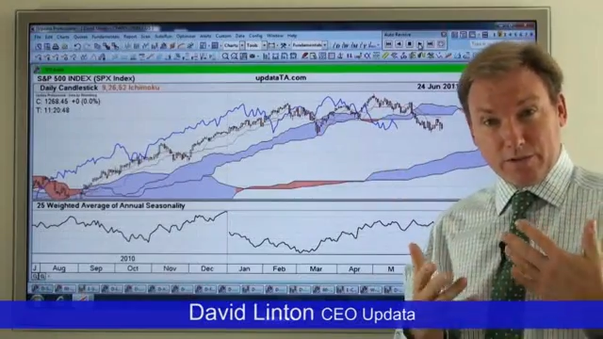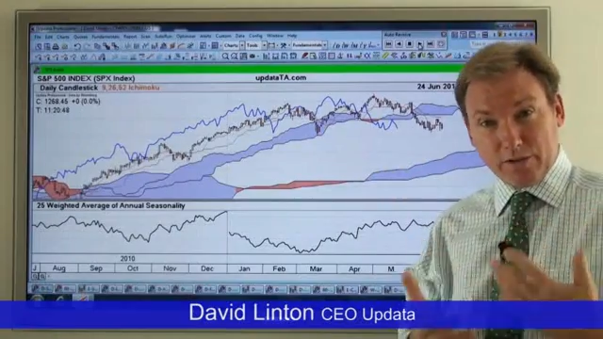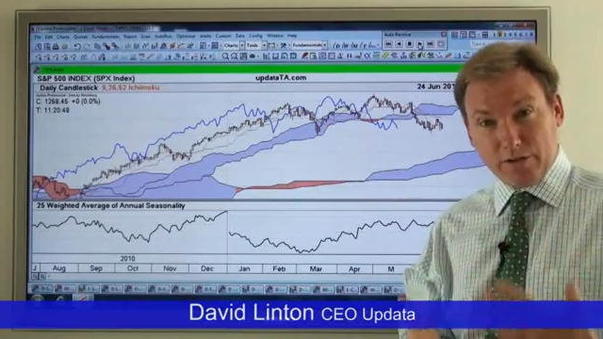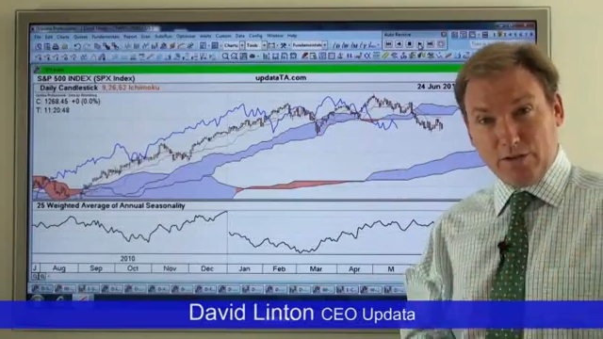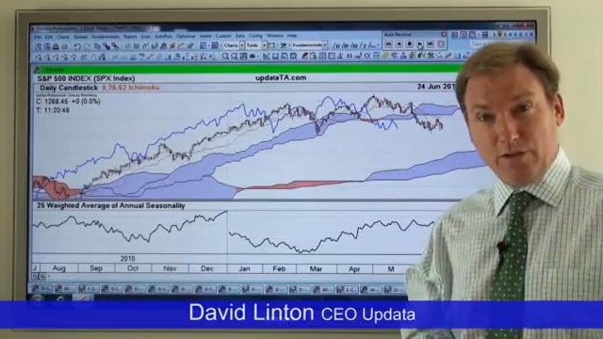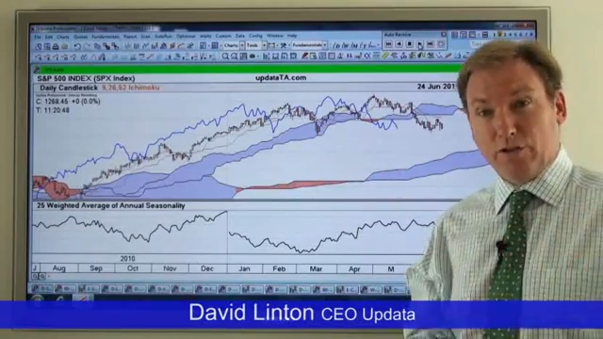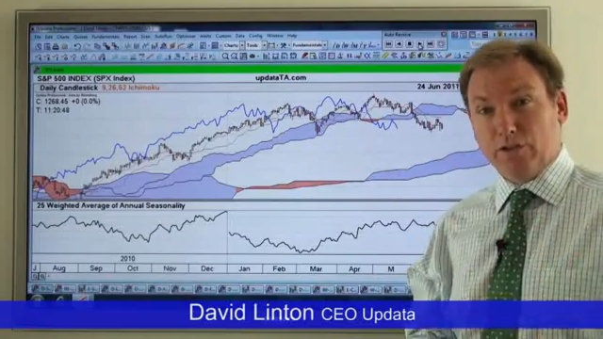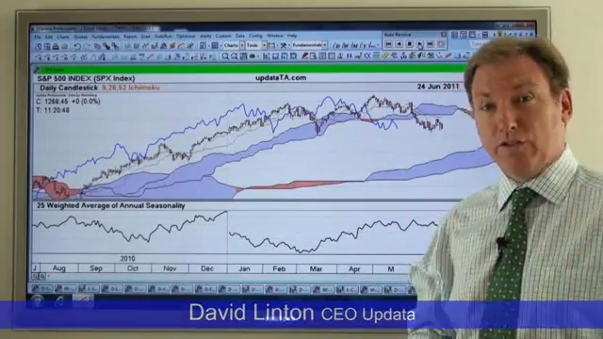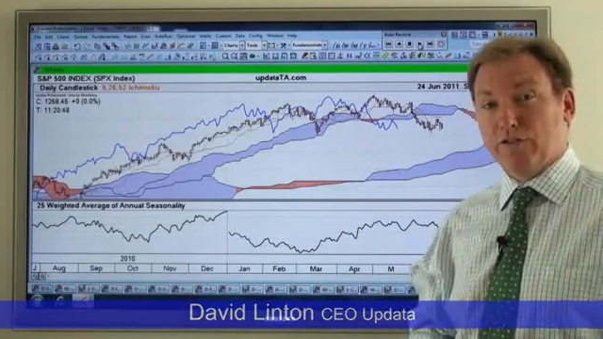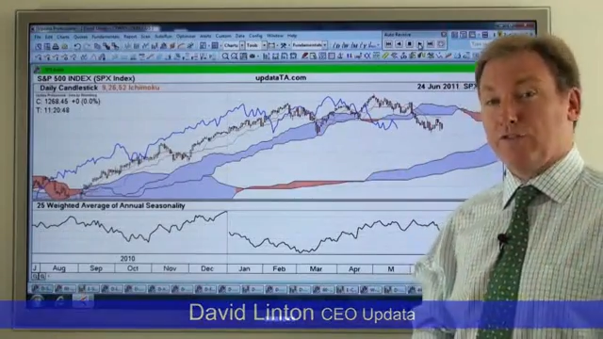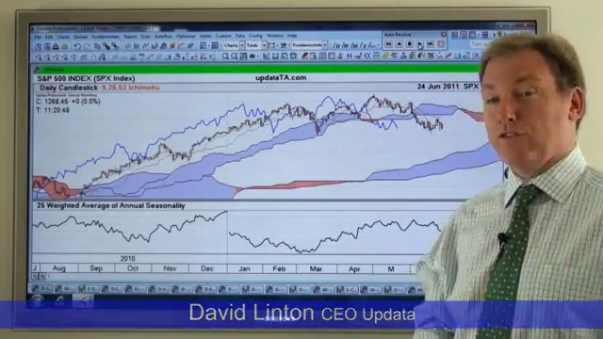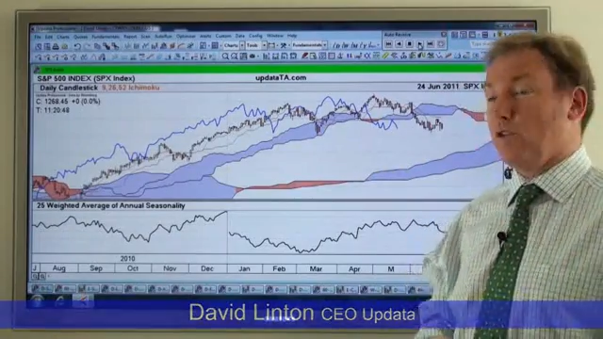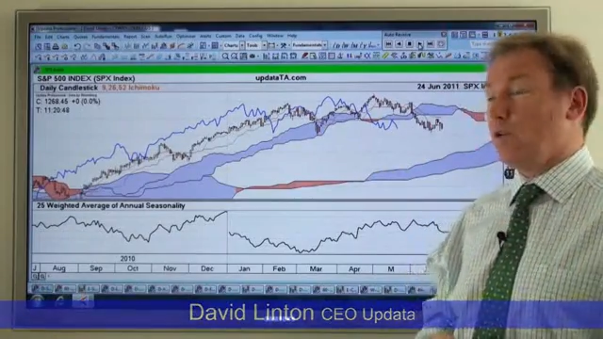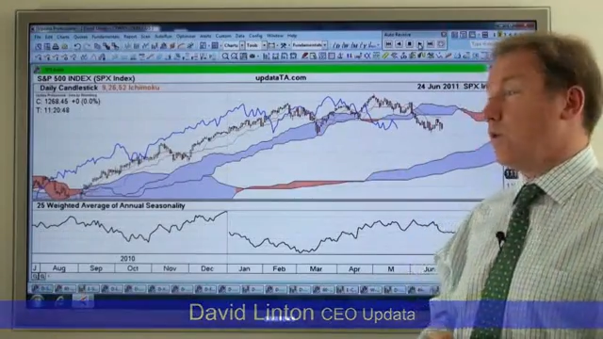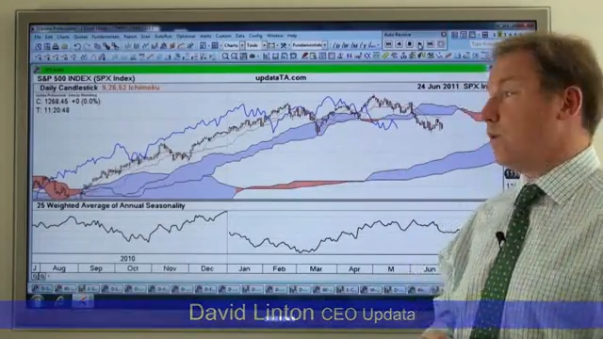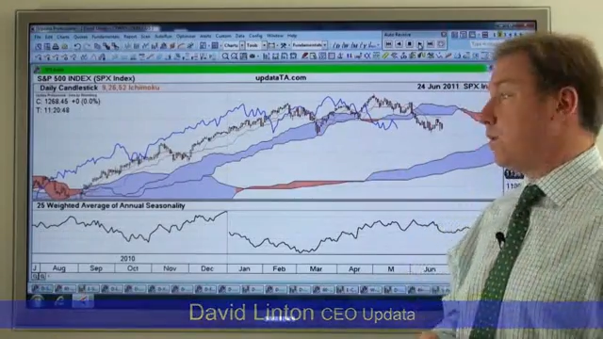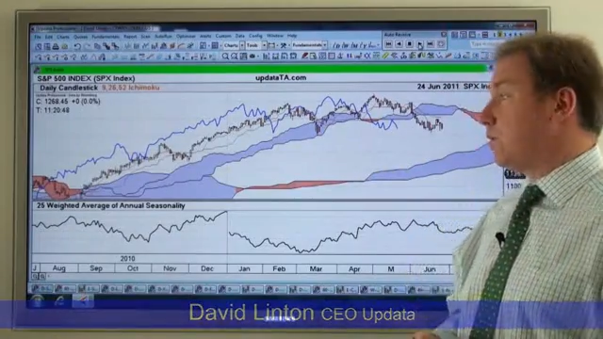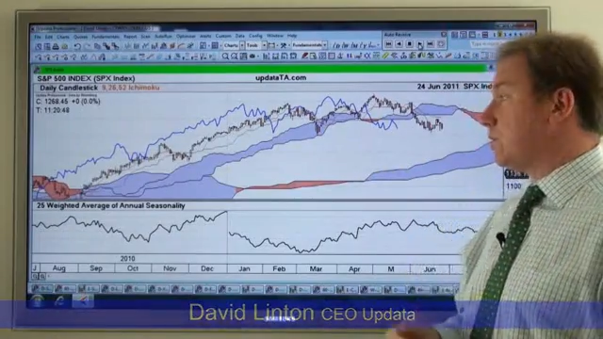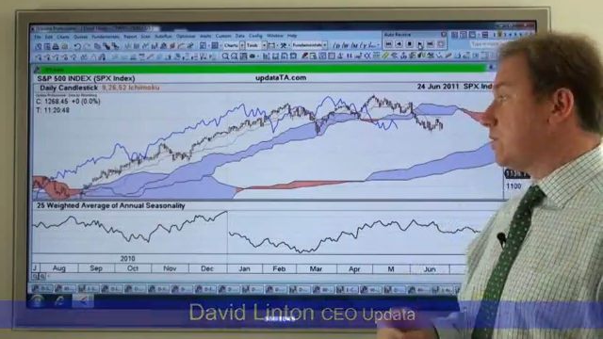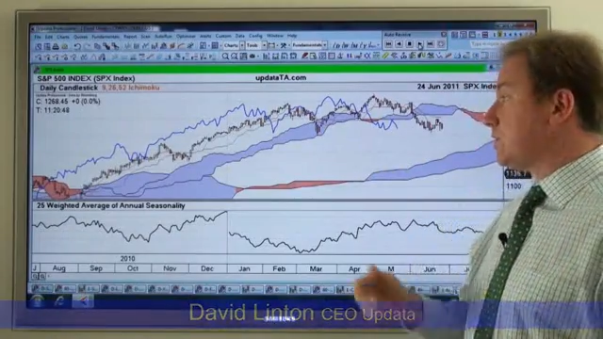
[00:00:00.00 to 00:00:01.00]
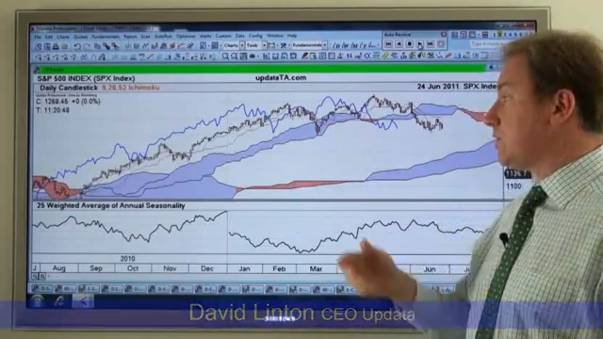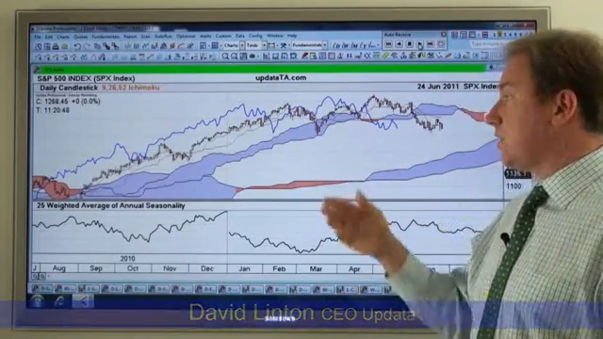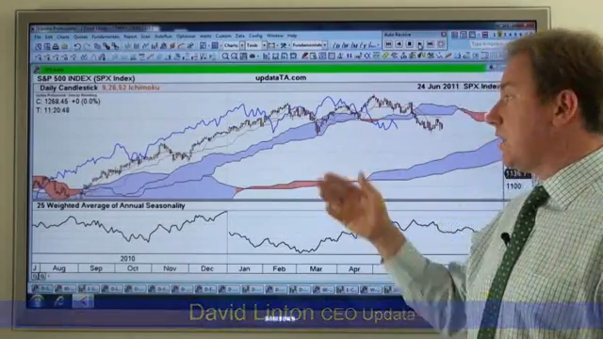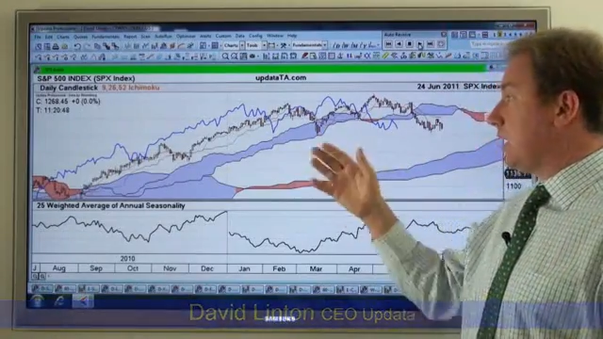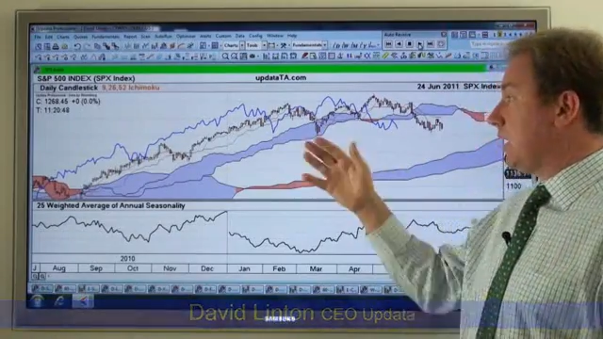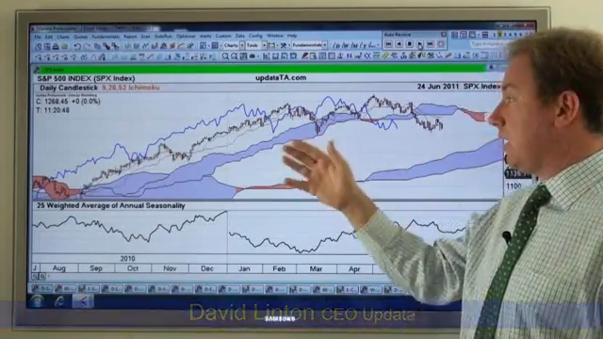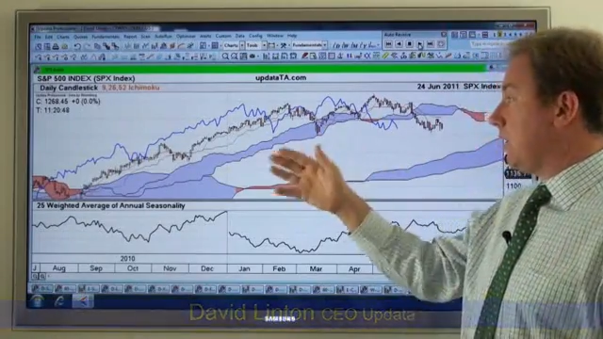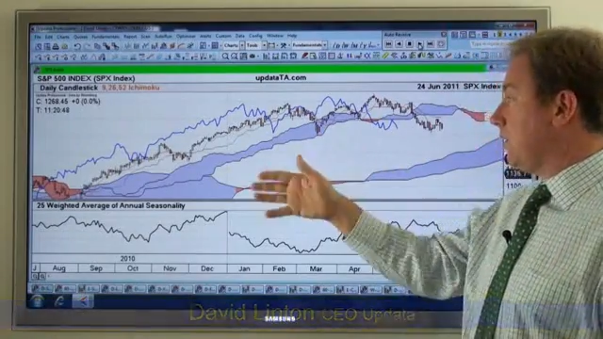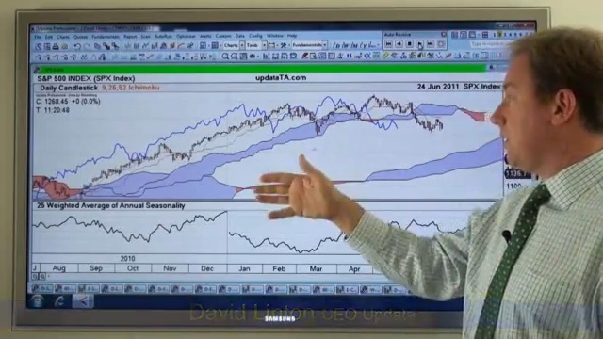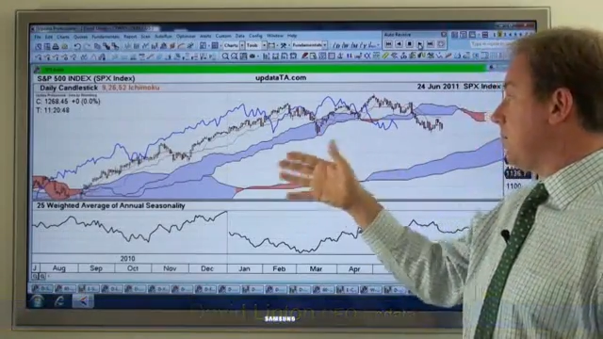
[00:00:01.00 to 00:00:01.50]
new falls.
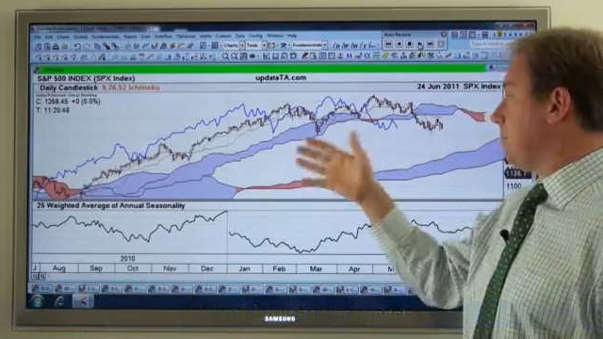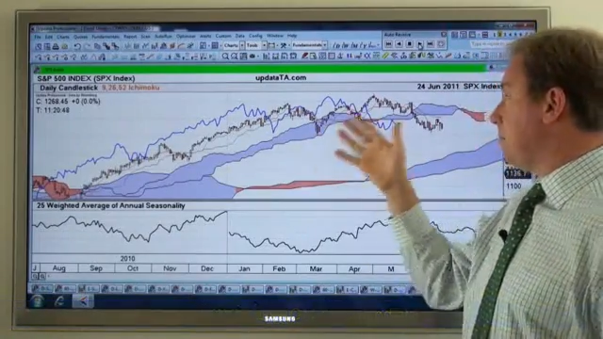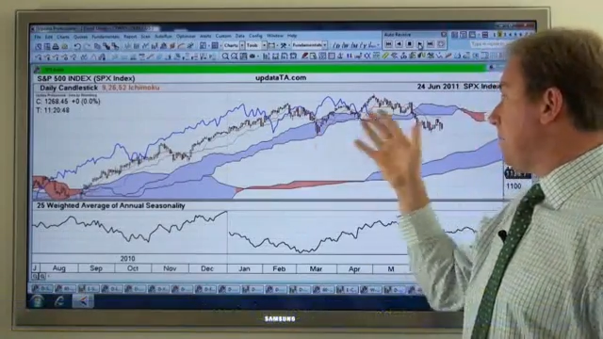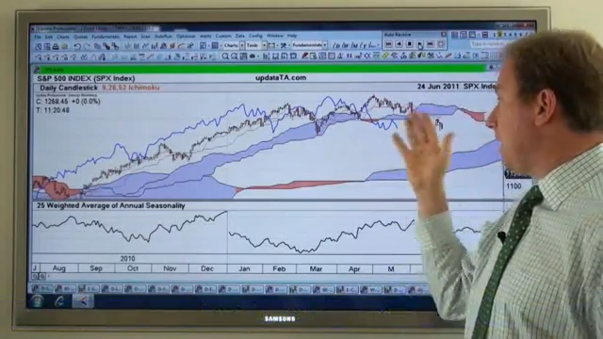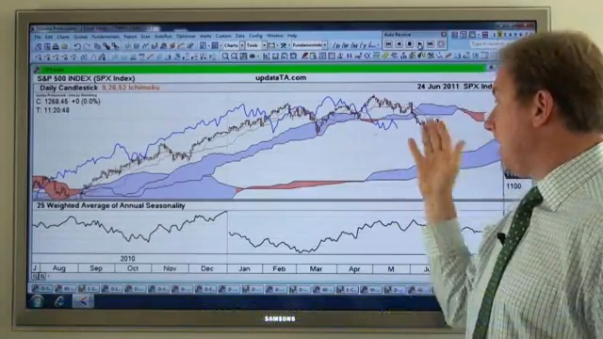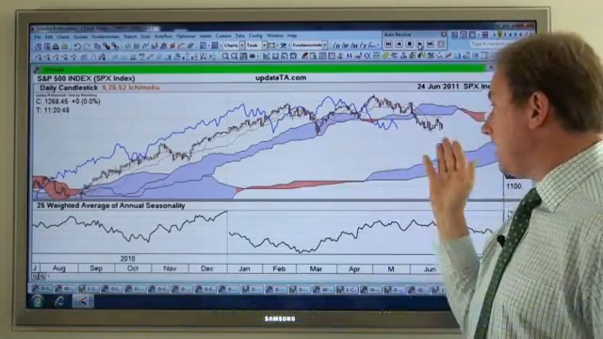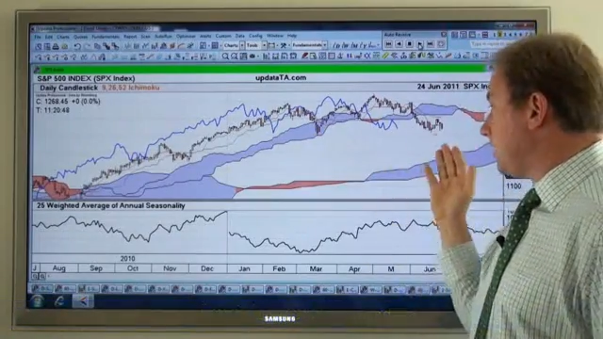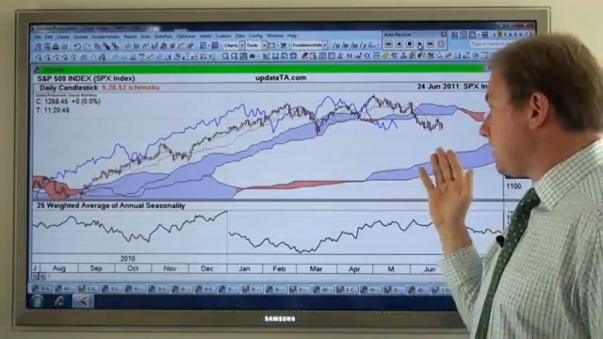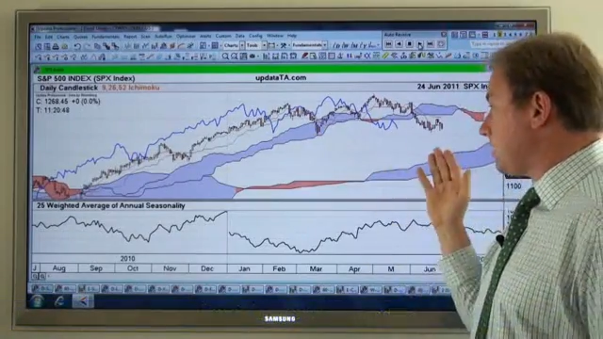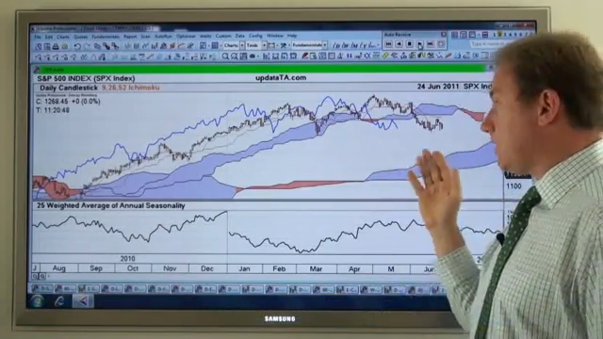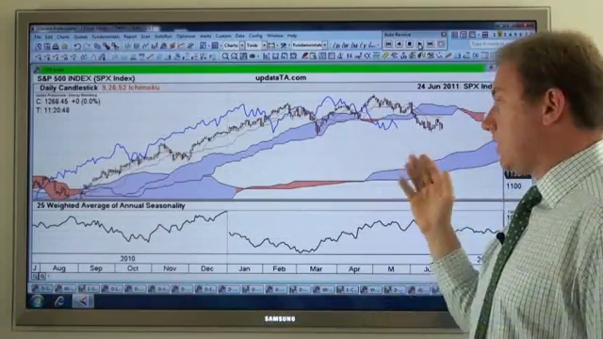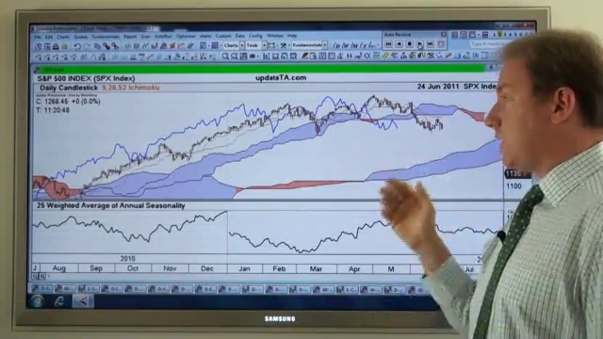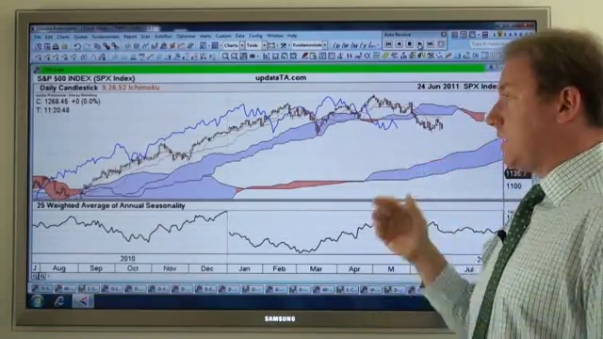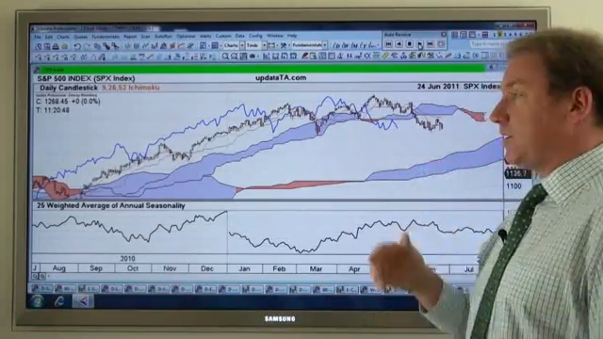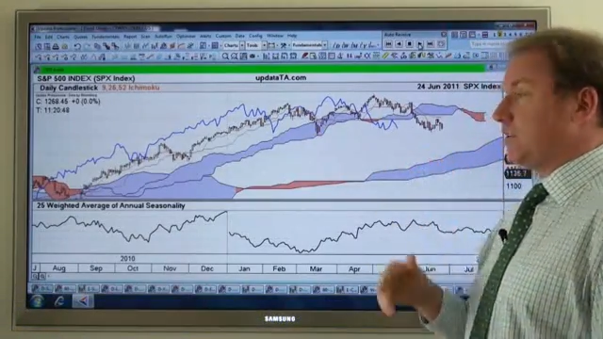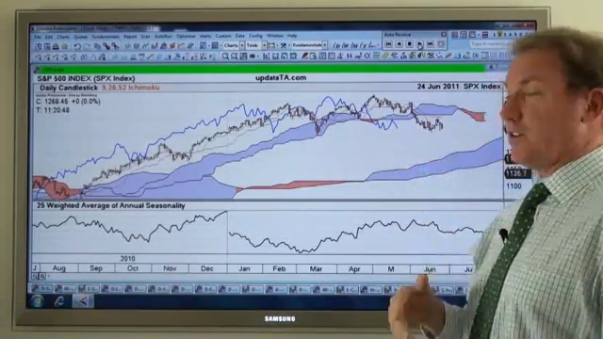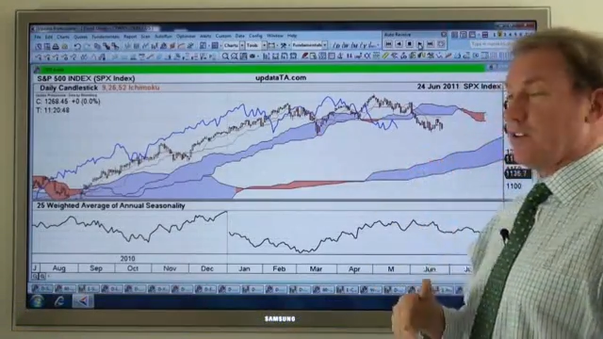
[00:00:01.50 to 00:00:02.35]
We're in a bear trend